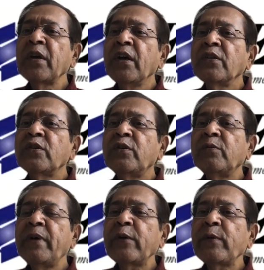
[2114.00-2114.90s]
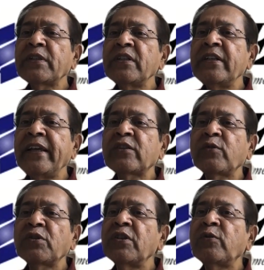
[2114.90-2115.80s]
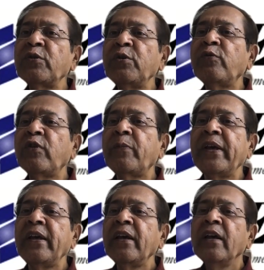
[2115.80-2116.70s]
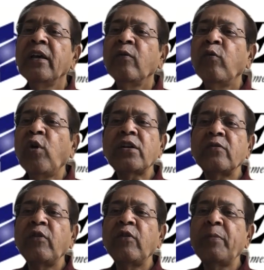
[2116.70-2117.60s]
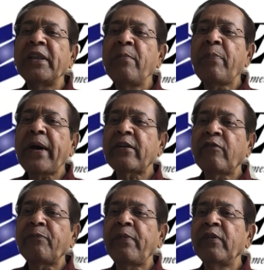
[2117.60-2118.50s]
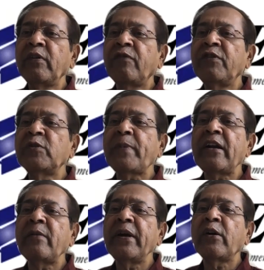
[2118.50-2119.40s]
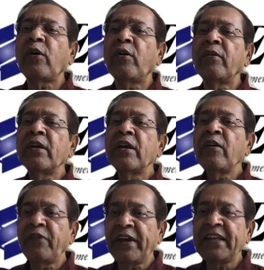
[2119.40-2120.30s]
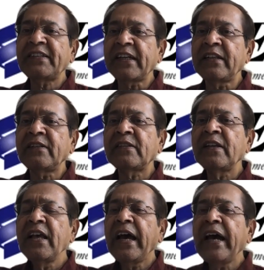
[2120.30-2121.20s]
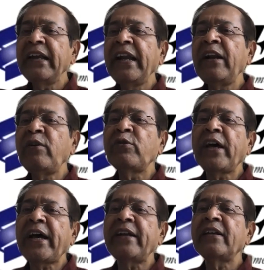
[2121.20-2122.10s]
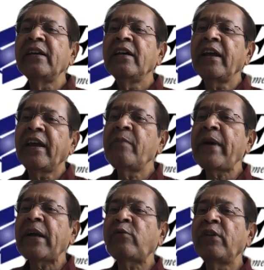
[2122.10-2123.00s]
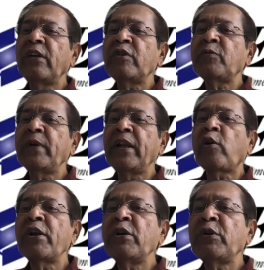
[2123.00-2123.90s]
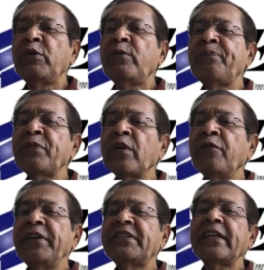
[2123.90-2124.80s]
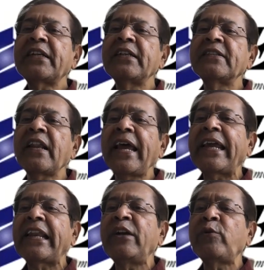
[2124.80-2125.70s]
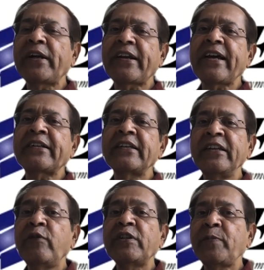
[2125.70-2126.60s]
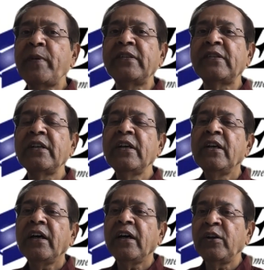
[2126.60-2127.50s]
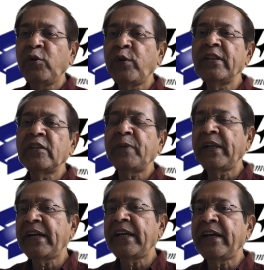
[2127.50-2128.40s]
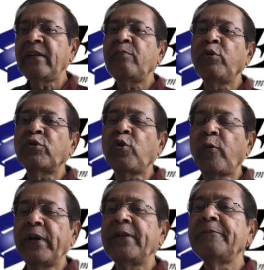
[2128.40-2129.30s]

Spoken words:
So my next question to you will be, what will be the impact of this pandemic on various sectors? And leading to that, again, back to the investment, according to you, which sectors are likely to attract investments during this period and post-COVID?